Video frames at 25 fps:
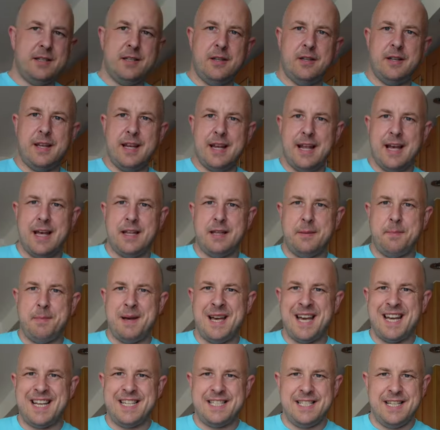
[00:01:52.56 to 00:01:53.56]
so to get out the
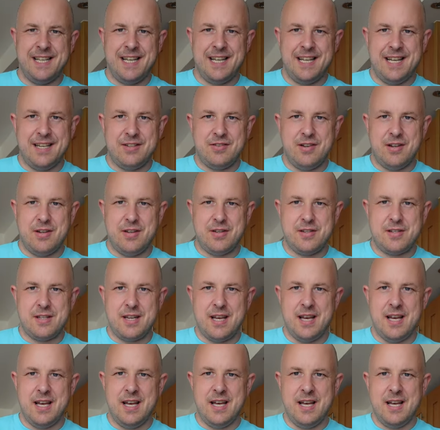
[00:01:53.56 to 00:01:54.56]
packaging, it literally just
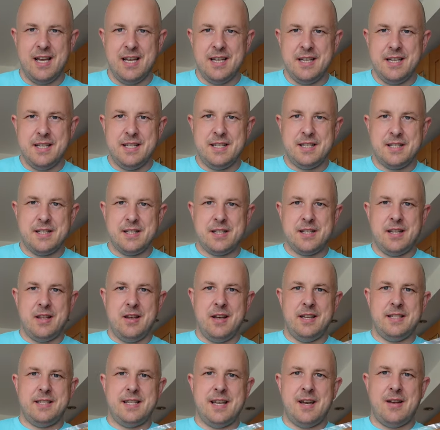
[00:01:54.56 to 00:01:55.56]

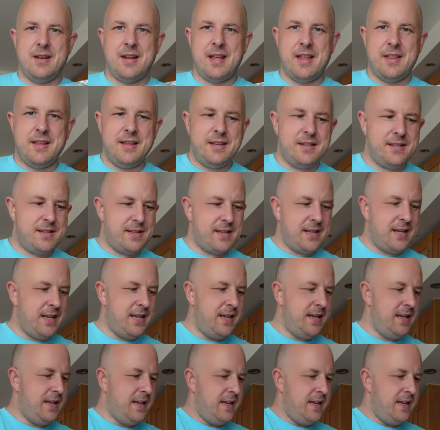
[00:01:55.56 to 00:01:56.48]
slides out like this.